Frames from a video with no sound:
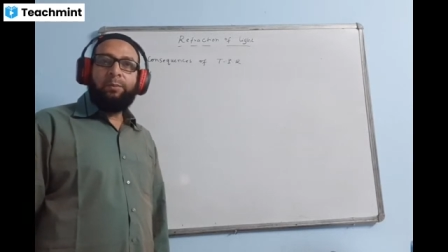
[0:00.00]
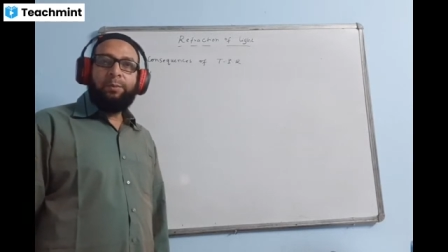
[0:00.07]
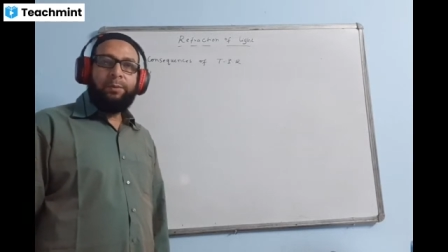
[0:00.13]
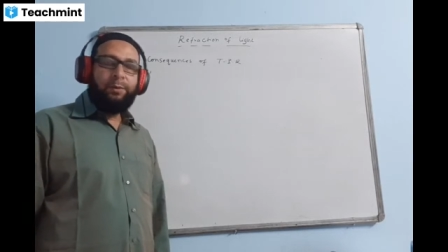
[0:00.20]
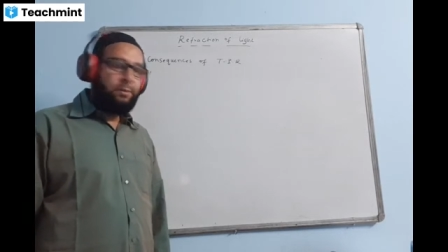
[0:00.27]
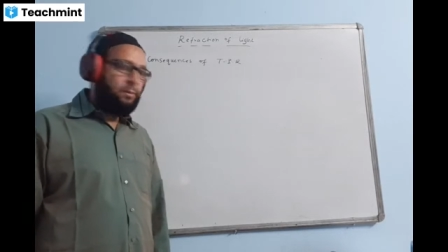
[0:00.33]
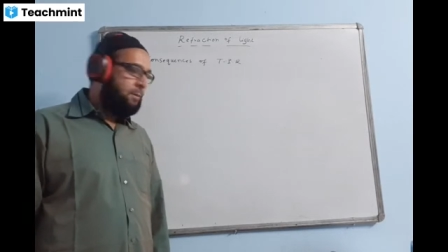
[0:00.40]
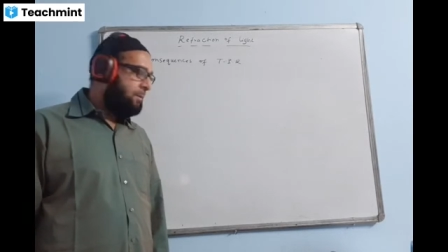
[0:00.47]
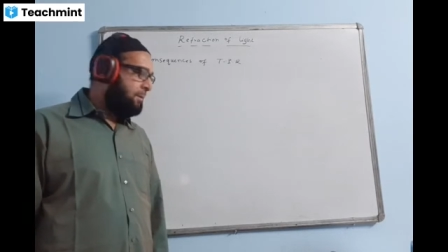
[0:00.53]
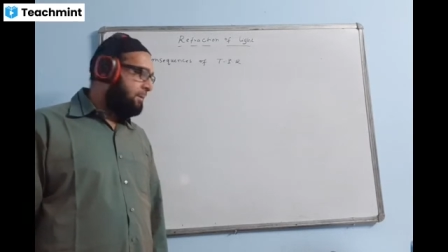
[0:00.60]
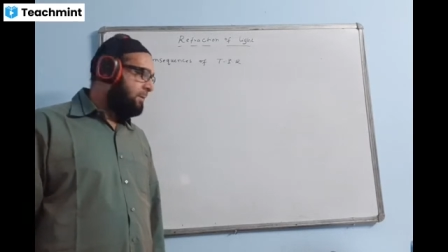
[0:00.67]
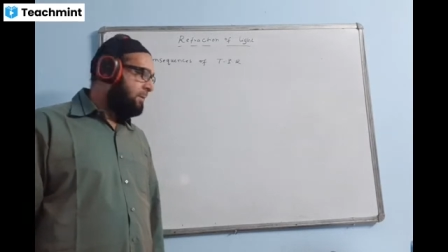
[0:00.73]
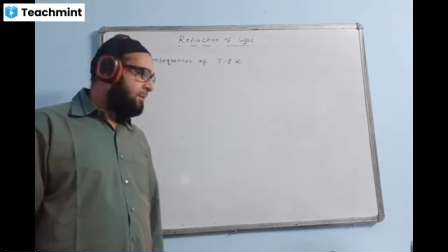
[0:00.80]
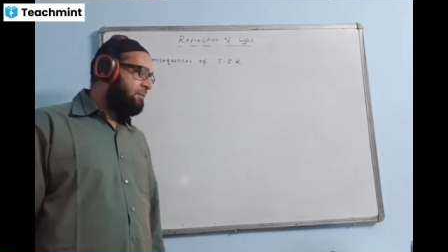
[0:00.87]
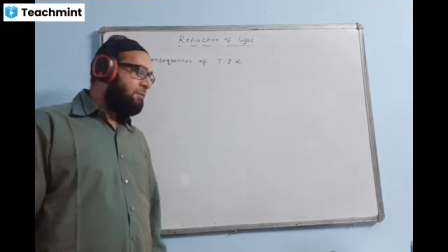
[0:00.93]

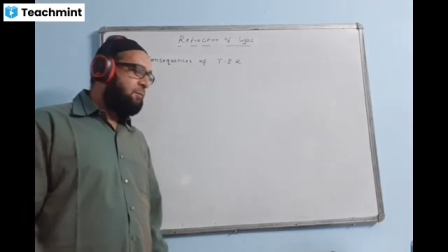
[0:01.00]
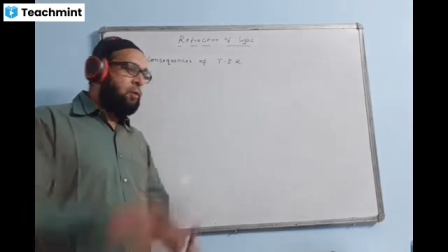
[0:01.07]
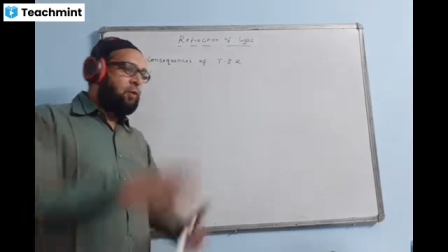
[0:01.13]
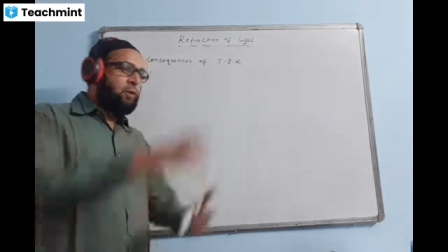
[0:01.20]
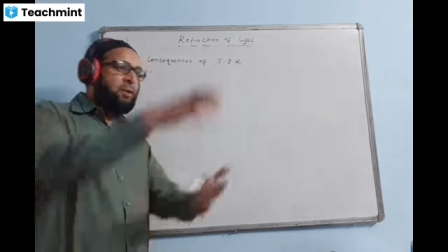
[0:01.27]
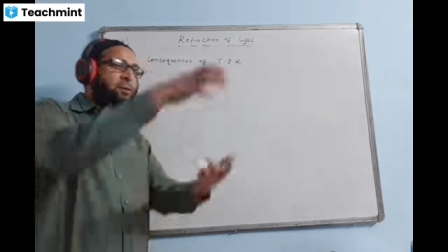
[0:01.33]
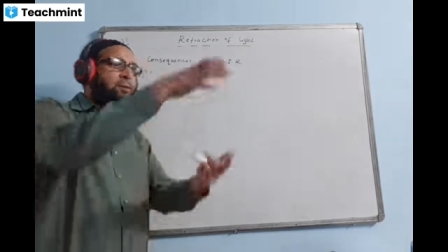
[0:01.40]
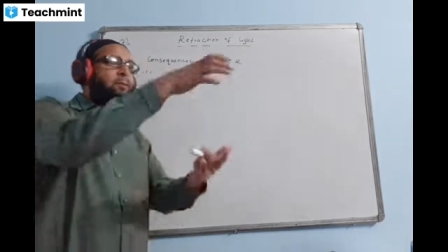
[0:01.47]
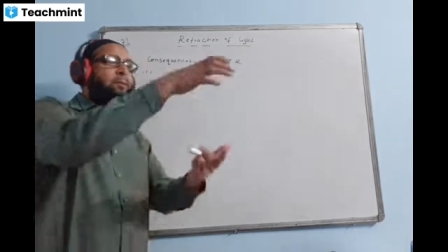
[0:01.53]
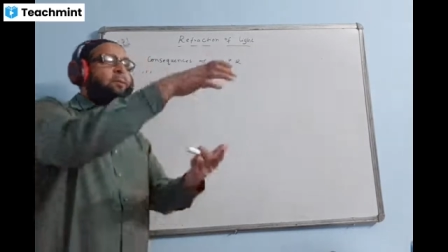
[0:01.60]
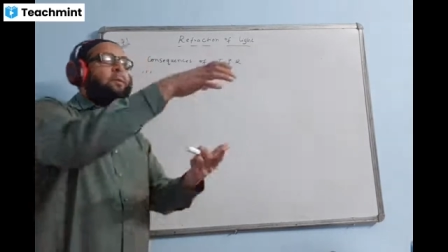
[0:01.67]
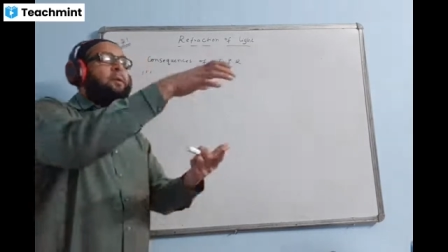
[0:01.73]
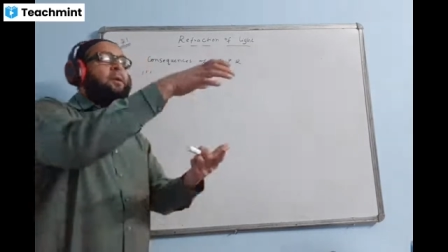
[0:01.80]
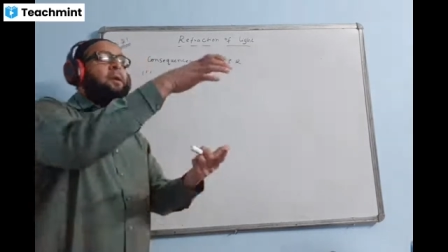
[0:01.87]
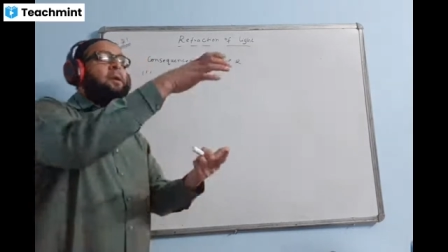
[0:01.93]
Water filled
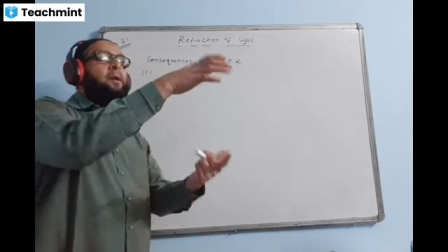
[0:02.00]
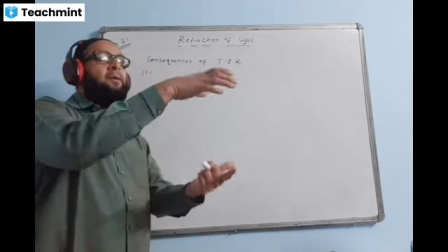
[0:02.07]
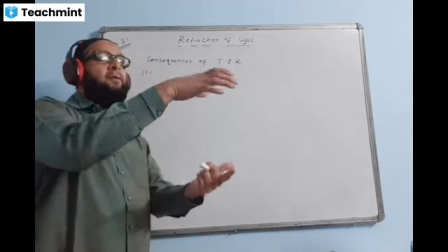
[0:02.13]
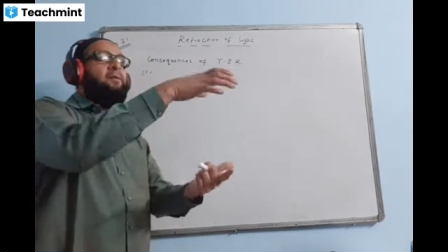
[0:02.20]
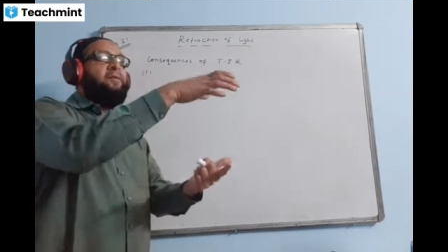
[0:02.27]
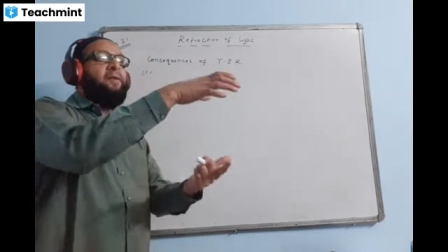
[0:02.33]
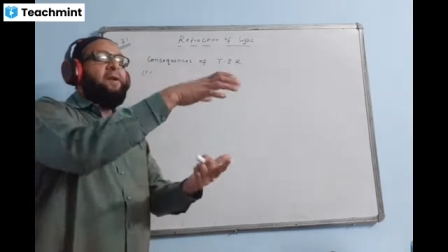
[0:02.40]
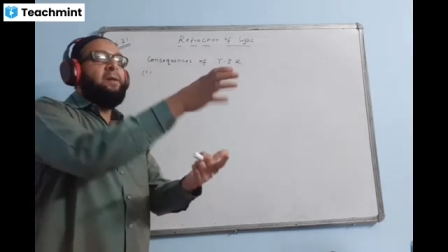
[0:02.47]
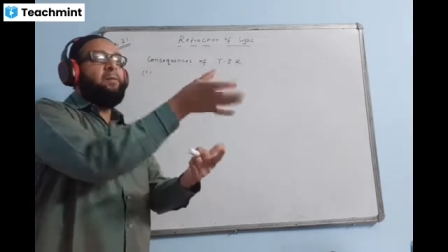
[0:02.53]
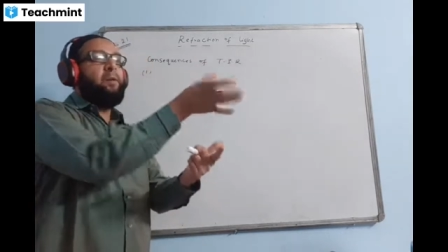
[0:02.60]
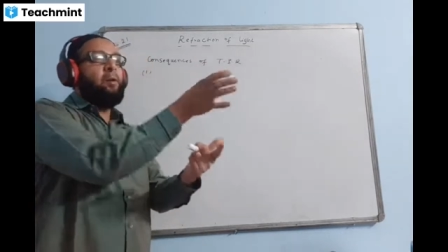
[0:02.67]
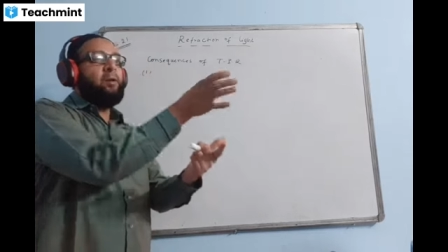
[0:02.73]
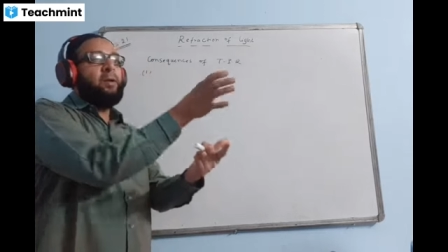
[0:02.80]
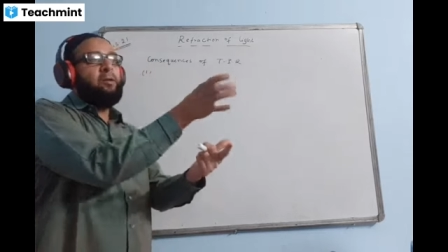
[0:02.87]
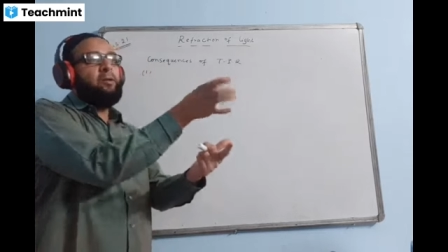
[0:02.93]
bottle, when you see
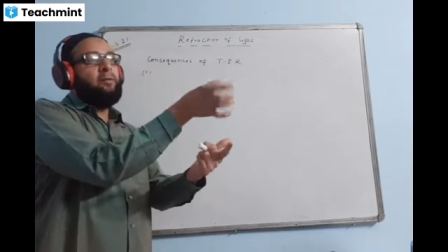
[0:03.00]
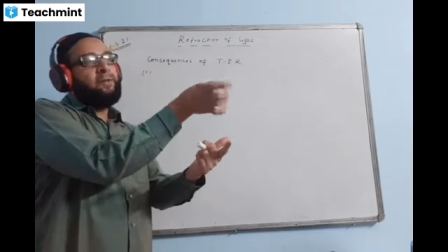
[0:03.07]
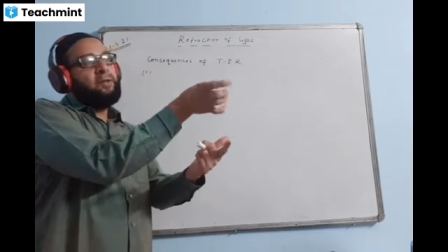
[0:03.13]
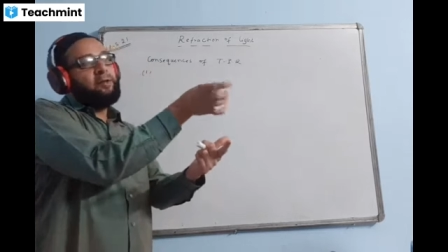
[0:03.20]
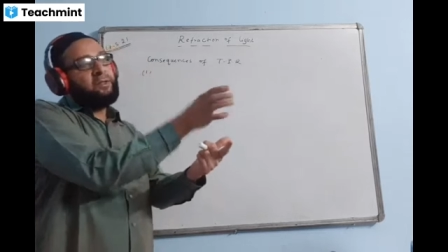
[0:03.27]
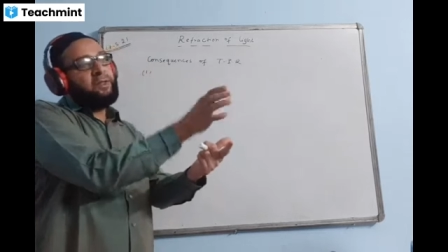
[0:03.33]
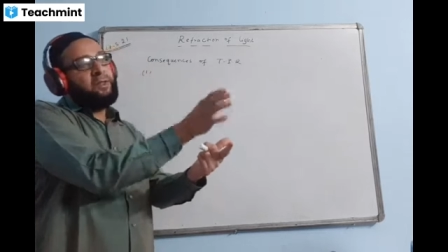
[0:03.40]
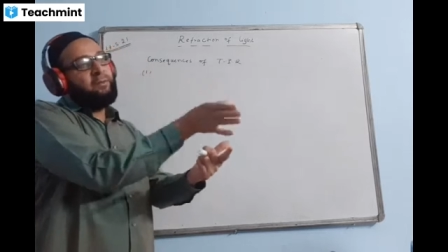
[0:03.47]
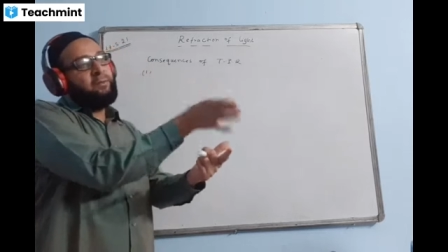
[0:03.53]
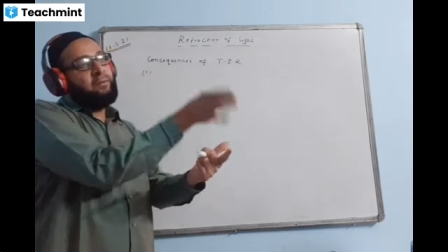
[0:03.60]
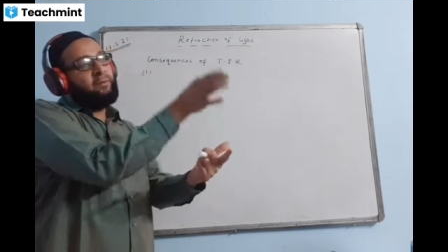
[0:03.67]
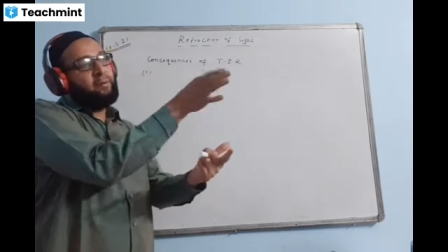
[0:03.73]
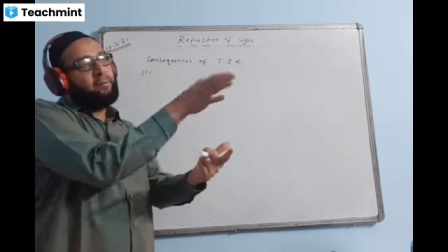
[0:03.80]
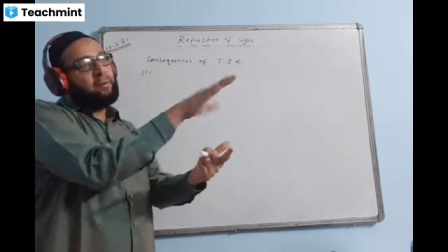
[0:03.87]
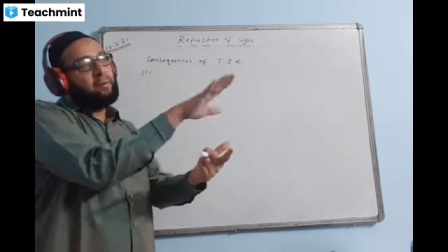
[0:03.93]
from the top where the water
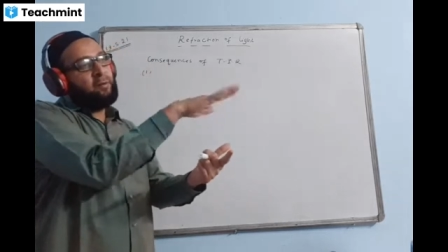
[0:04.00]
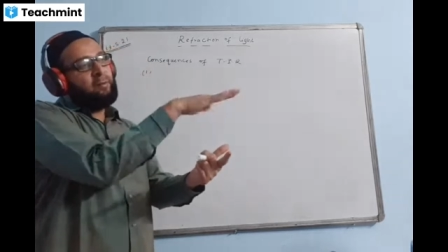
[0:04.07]
is there,